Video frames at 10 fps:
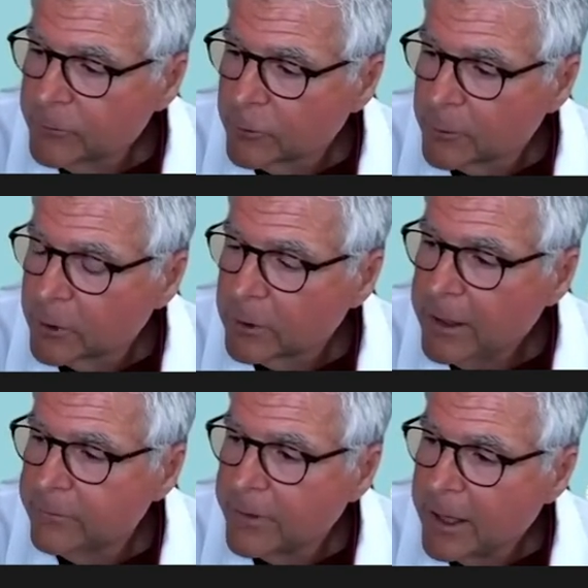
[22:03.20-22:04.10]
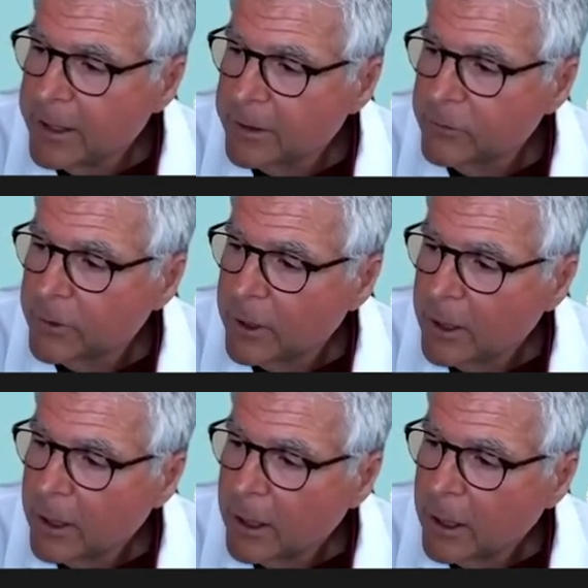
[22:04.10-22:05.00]
from the leg veins
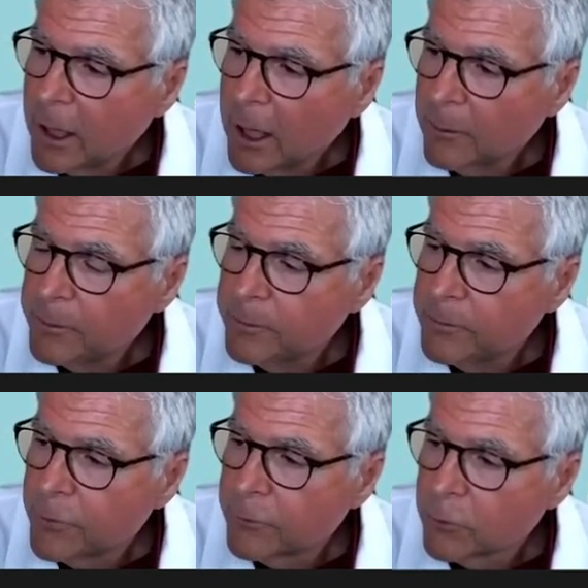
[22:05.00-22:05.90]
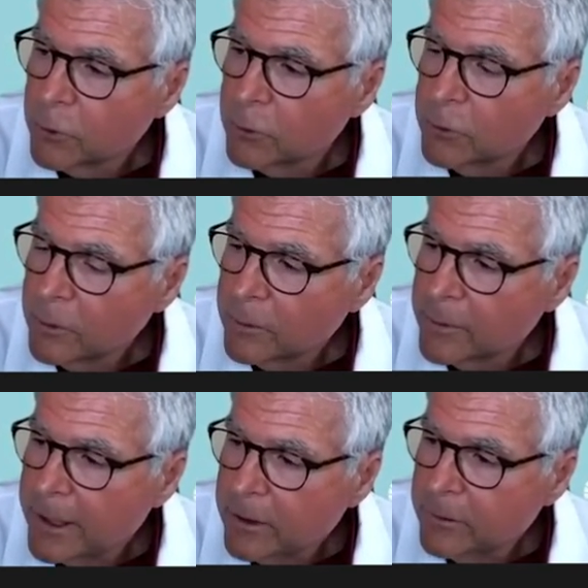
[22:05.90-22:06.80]
up through
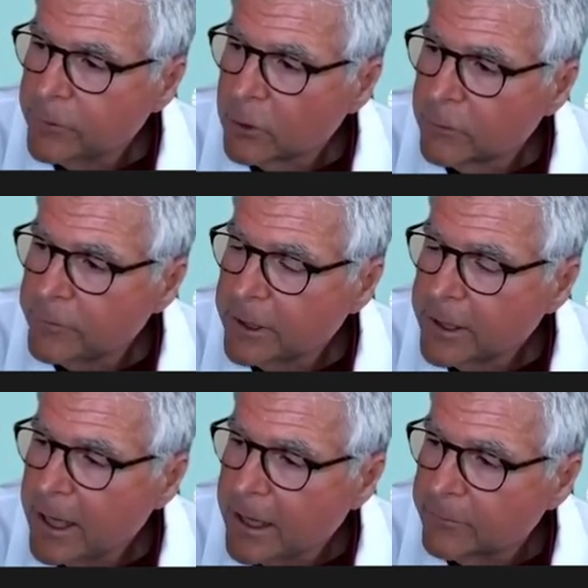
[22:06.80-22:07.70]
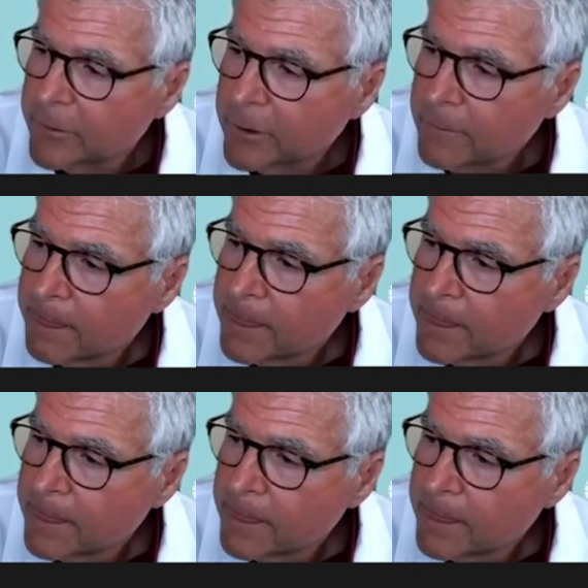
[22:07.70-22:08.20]
the inferior vena cava.